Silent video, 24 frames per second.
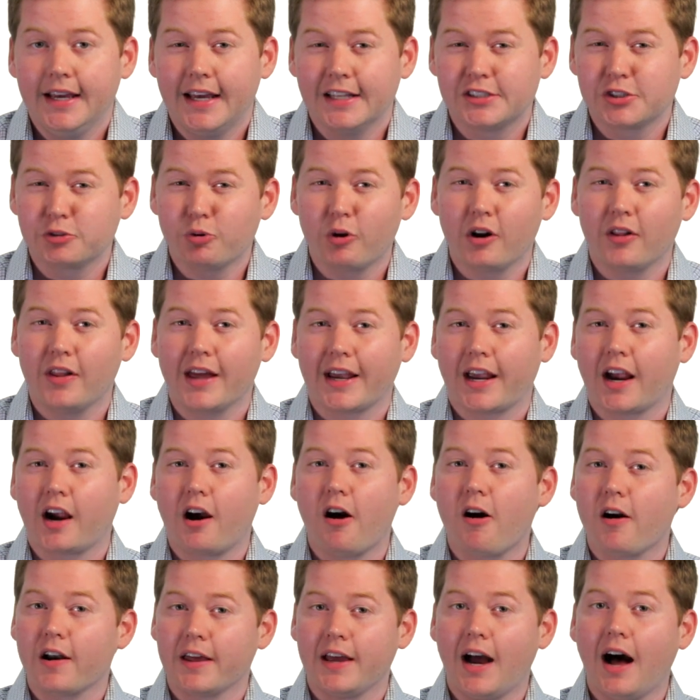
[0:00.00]
It's sort of like a
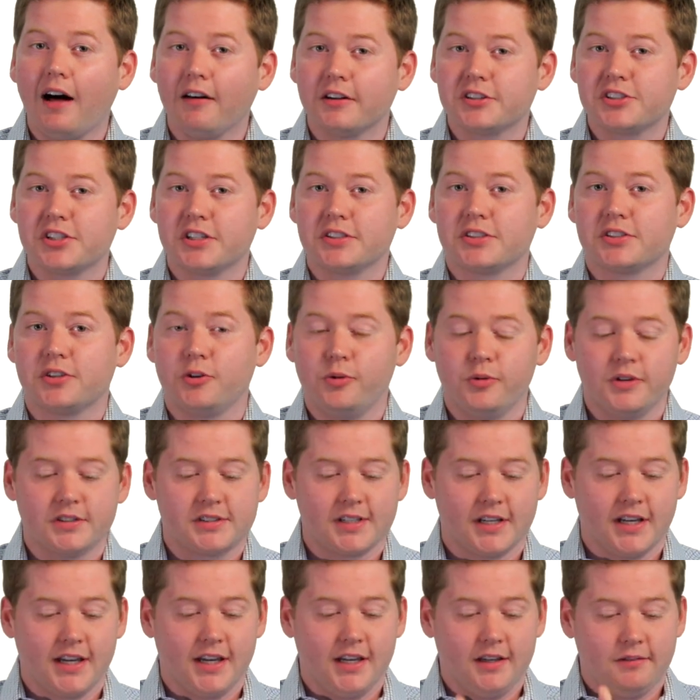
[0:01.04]
cardiologist who
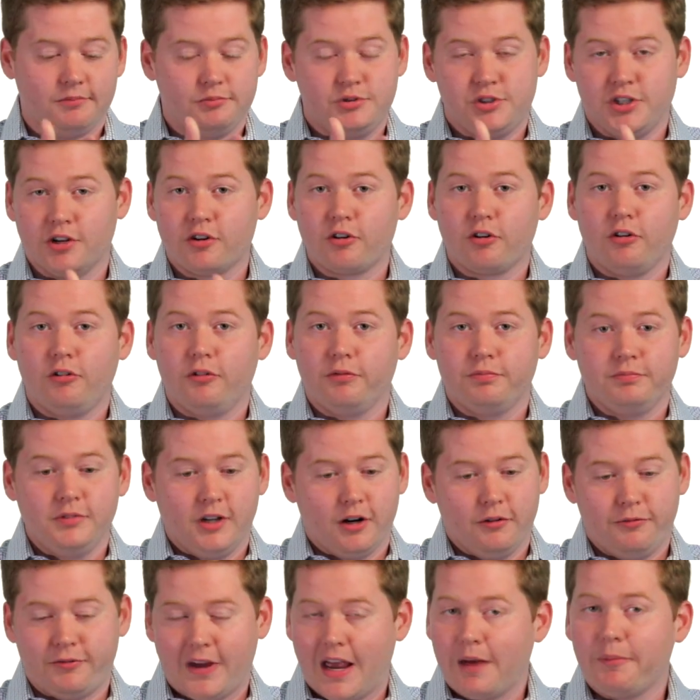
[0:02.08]
is a general,
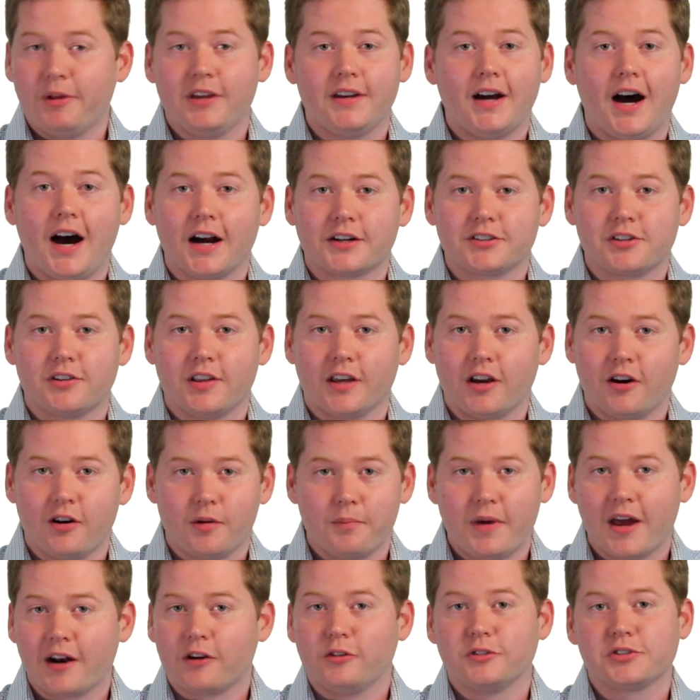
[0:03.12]
you know, family doctor. They go
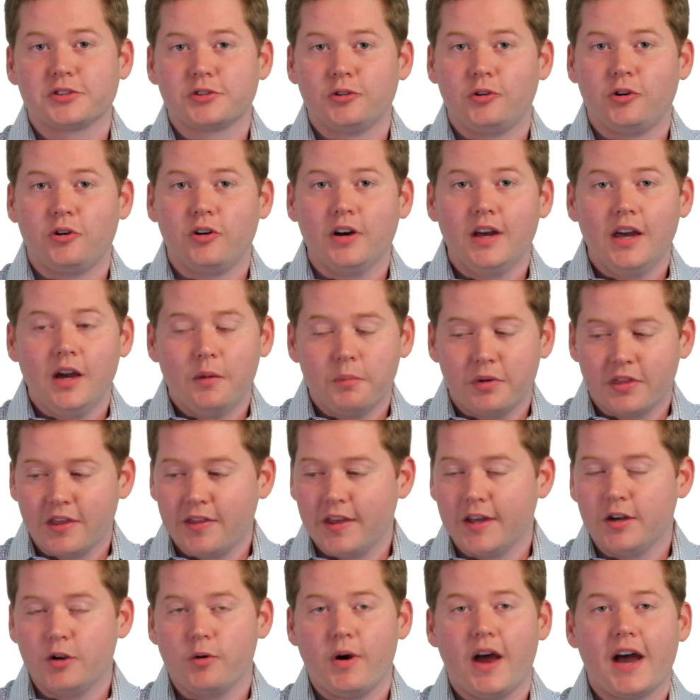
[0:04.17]
to medical school, but
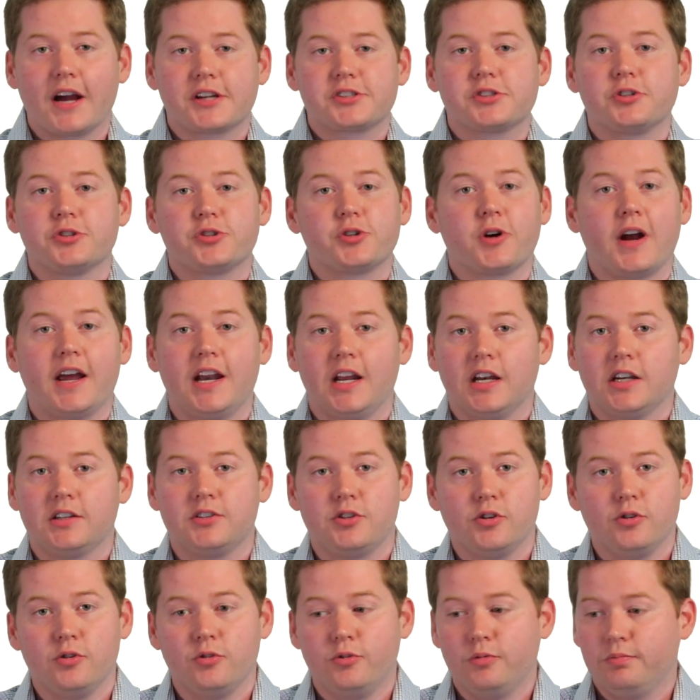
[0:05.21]
then they do extra training
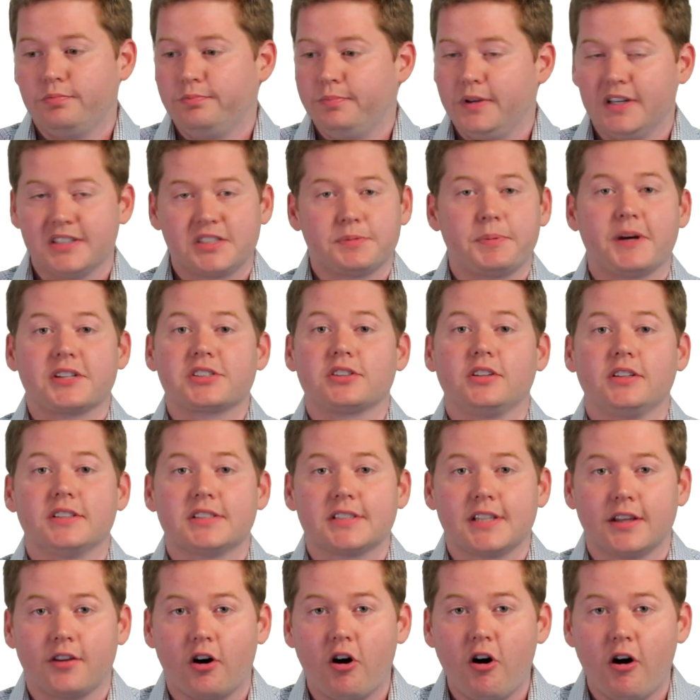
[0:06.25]
to be a
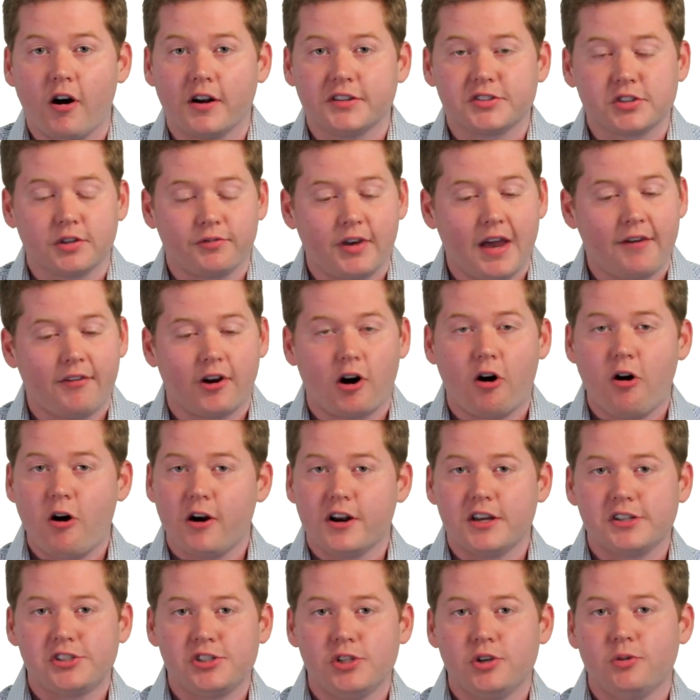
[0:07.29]
specialist in the heart. So if you have a
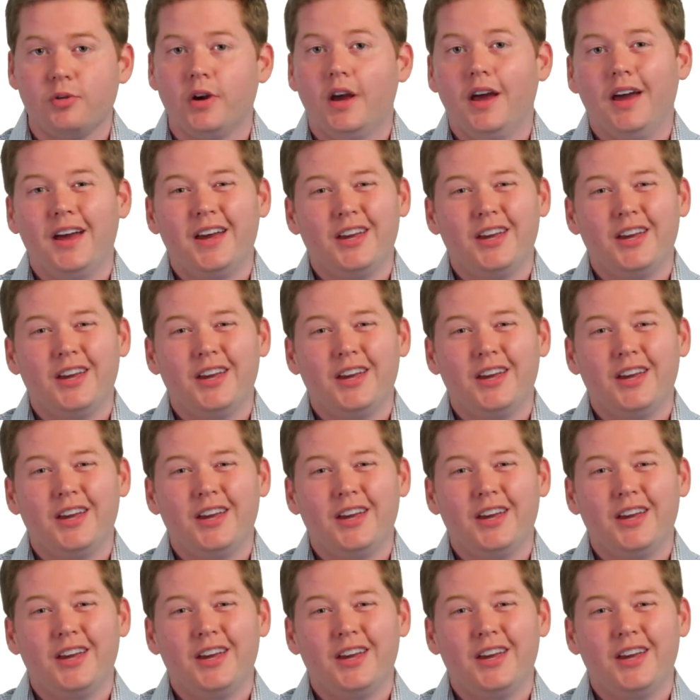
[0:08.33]
heart issue,